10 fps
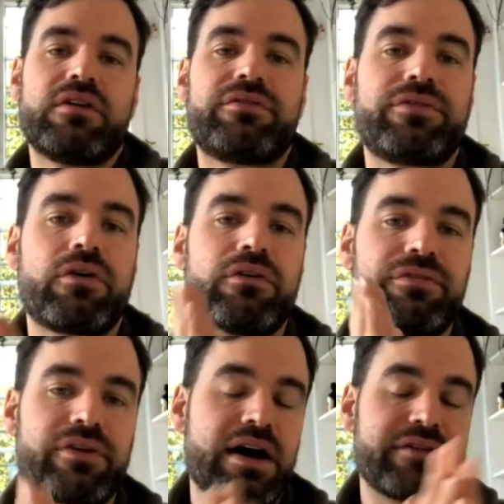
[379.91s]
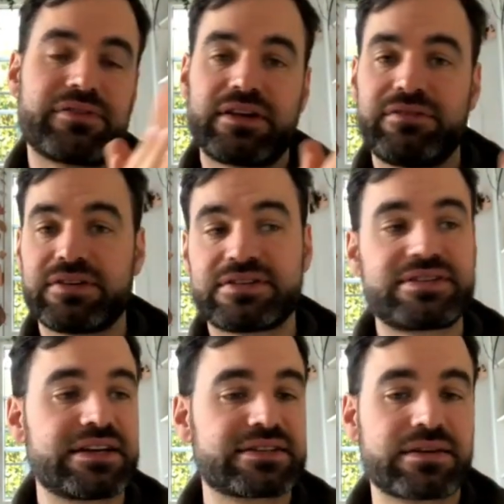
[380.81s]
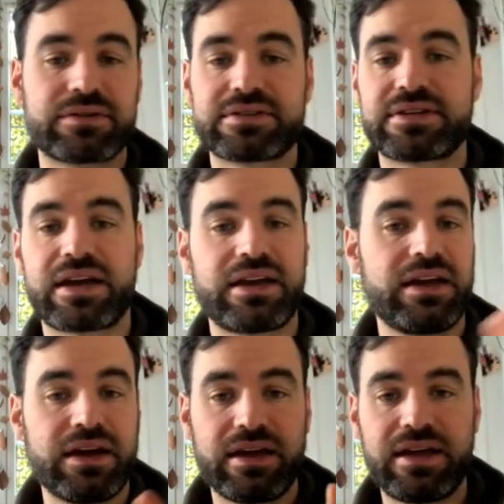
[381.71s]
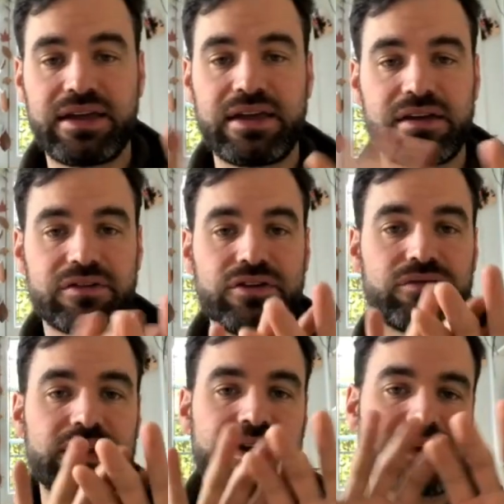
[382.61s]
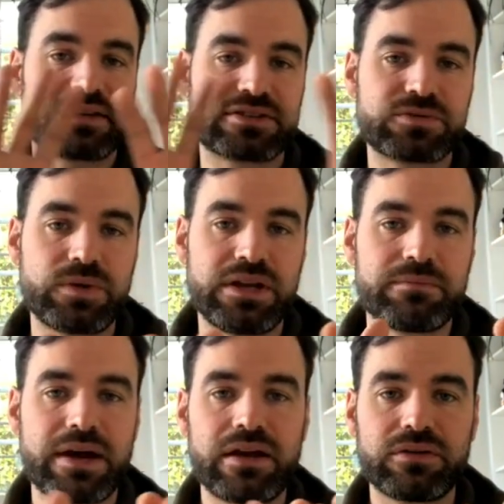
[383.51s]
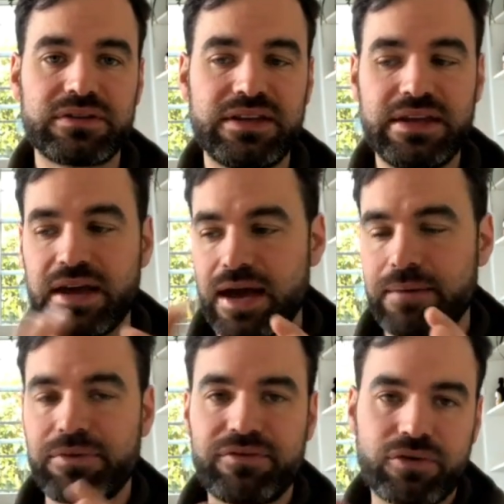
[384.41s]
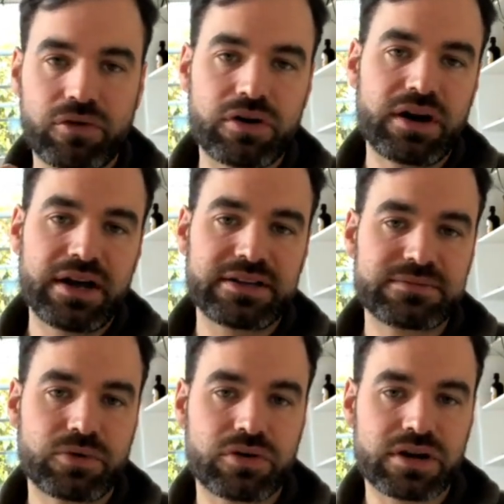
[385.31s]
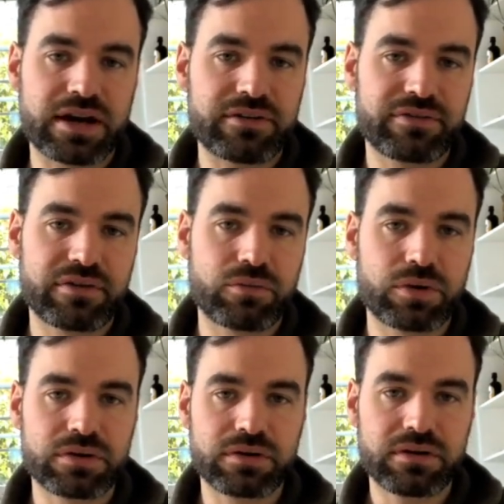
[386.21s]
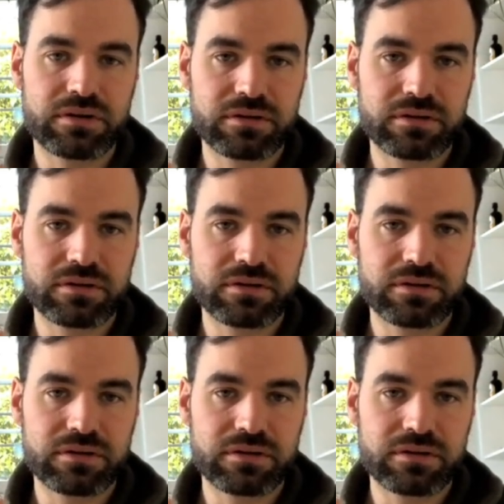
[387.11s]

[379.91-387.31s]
4, 5 and even 6, I would say, here you really get a sweet mellow tea, and before it's more kind of a wooden